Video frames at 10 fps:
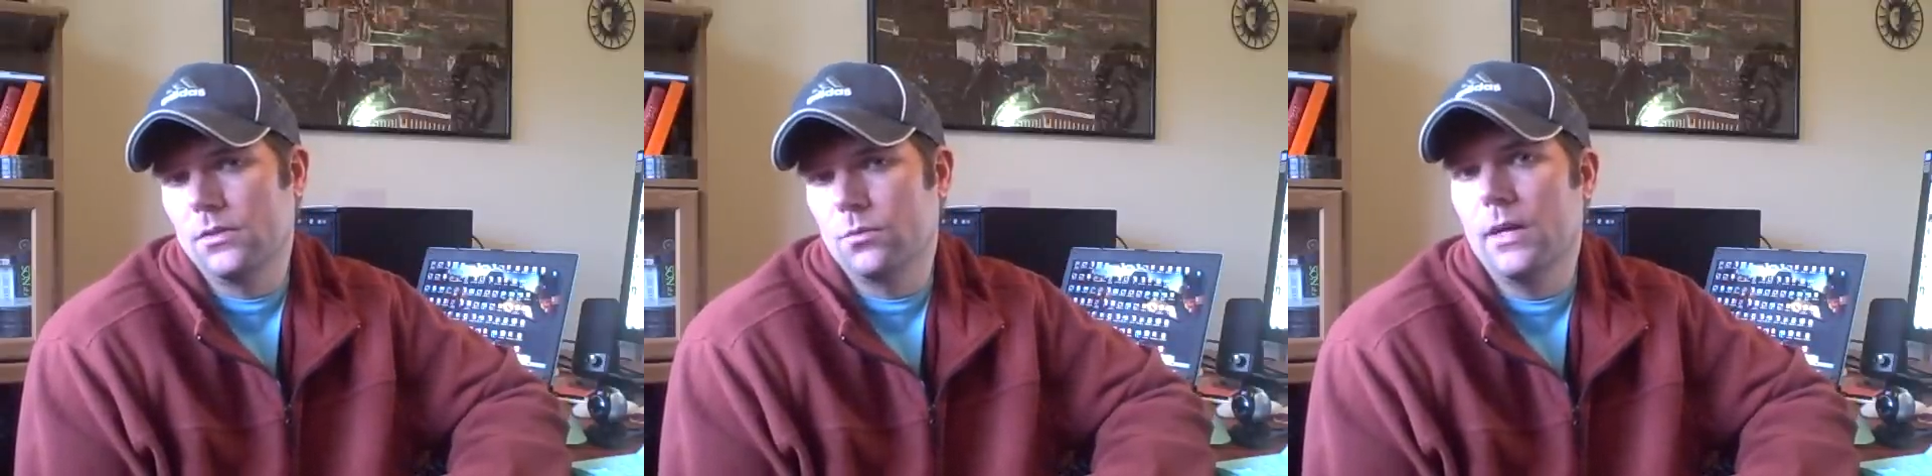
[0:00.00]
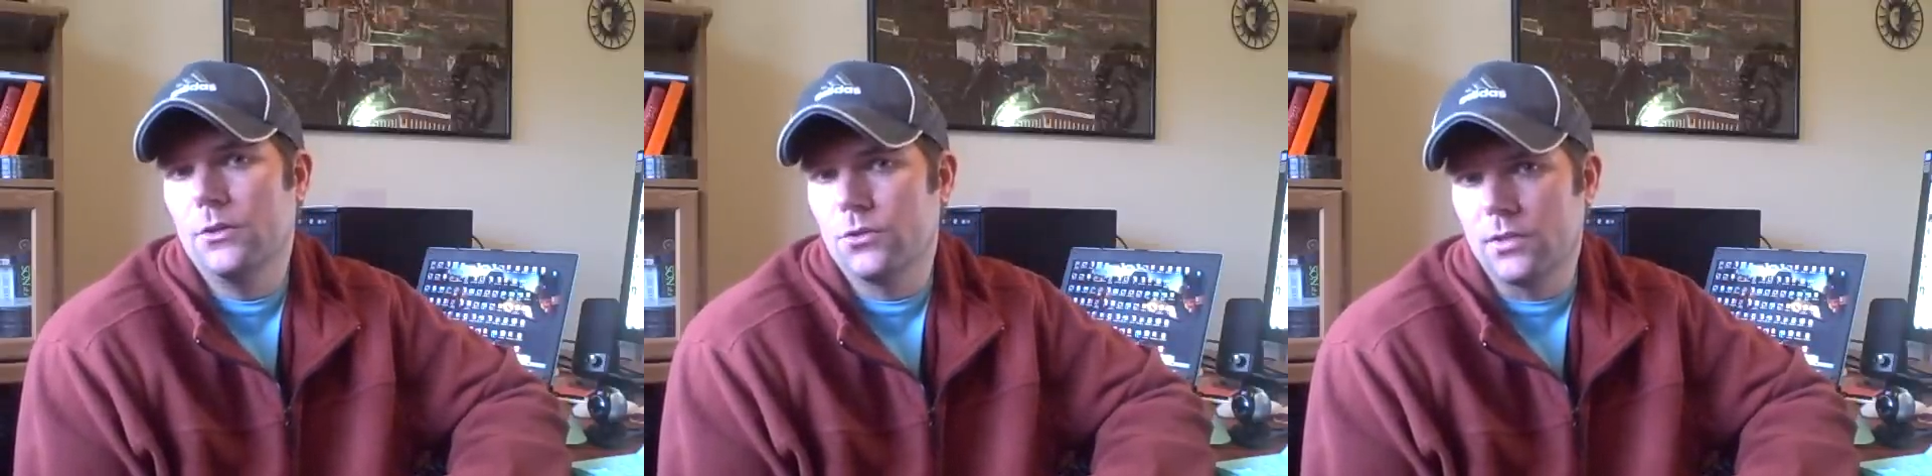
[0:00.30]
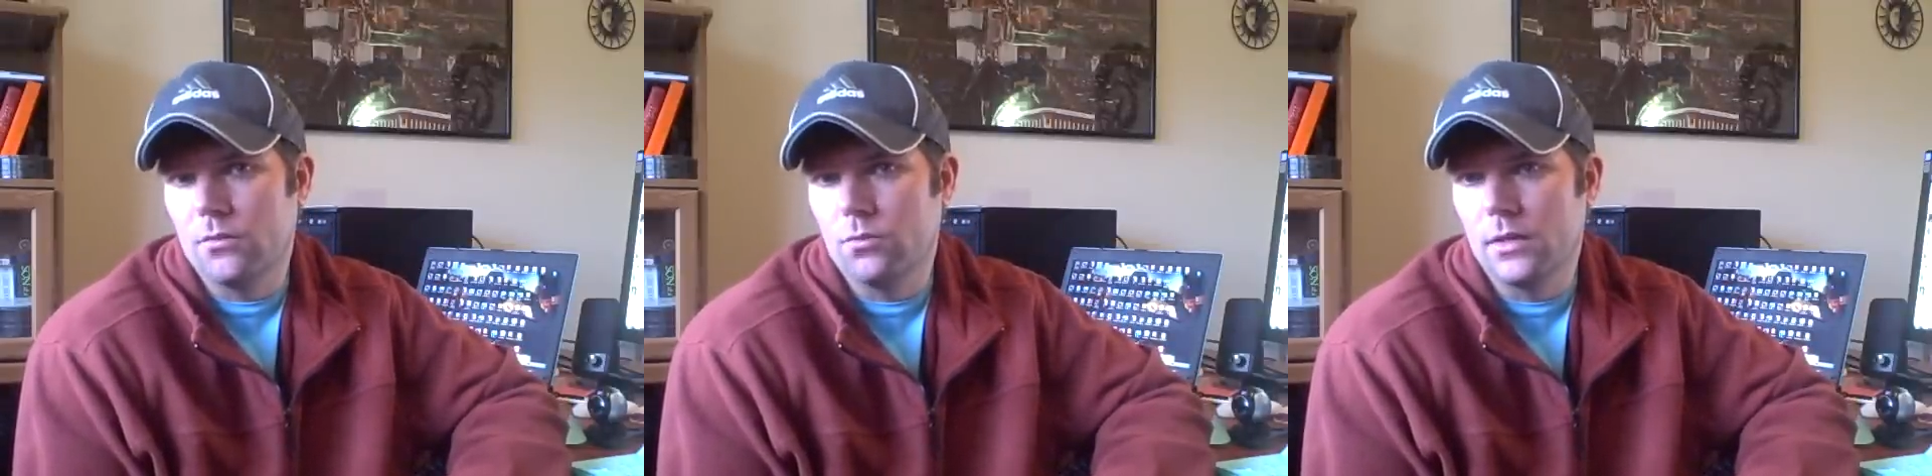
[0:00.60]
surround
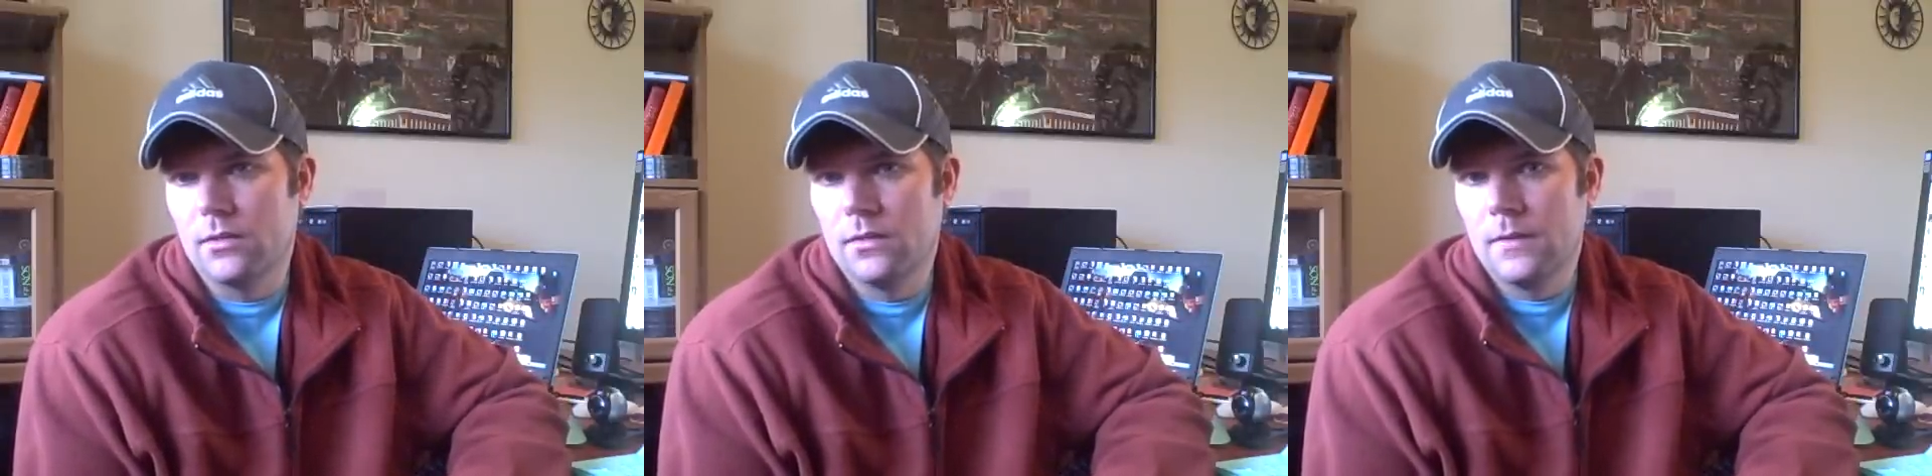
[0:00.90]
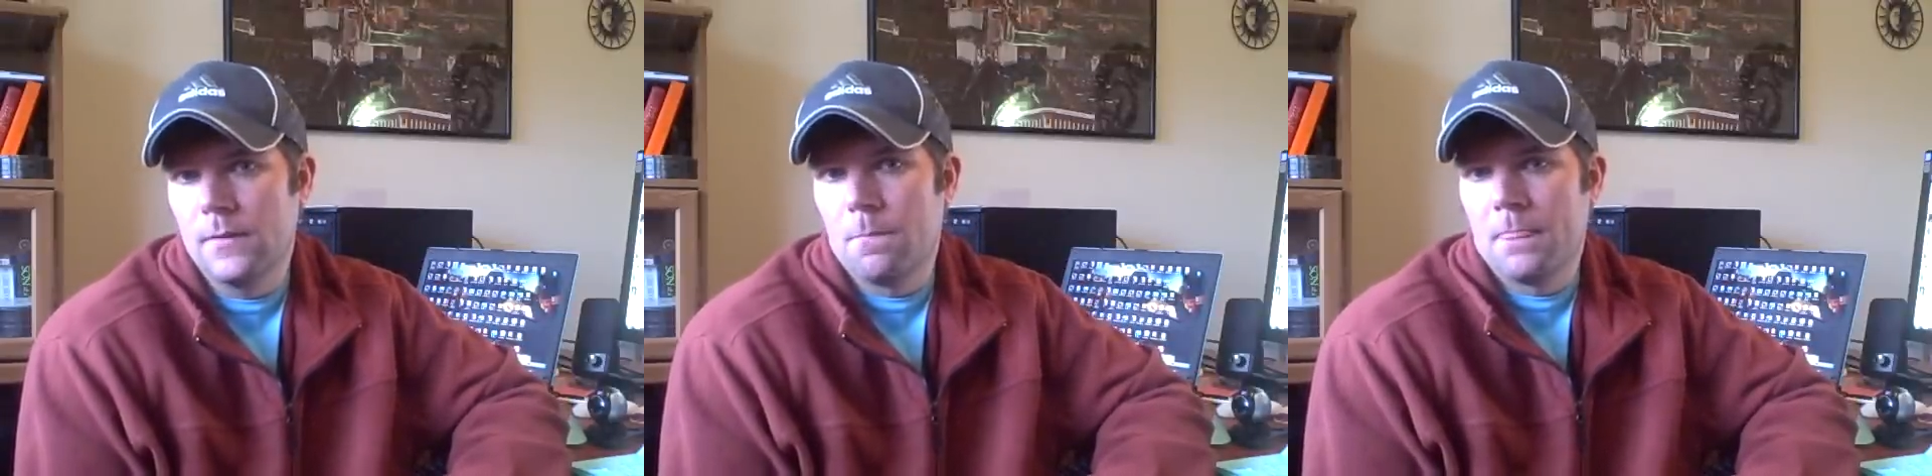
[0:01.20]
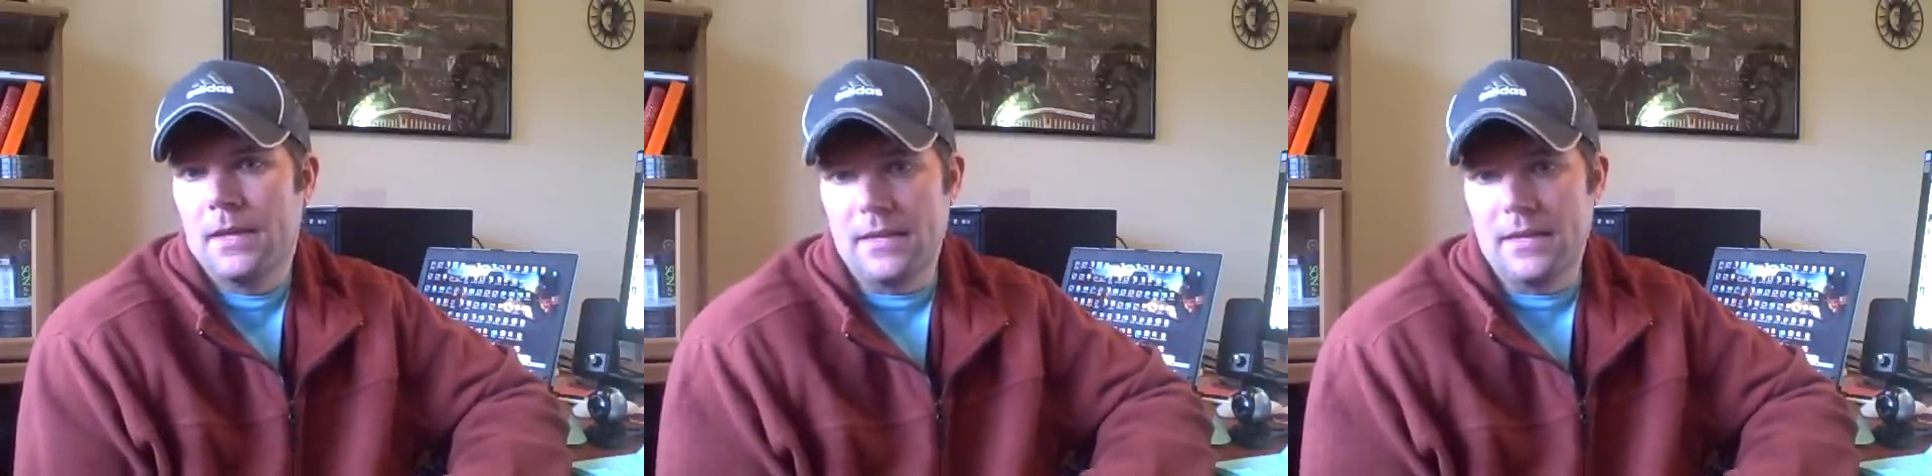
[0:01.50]
yourself with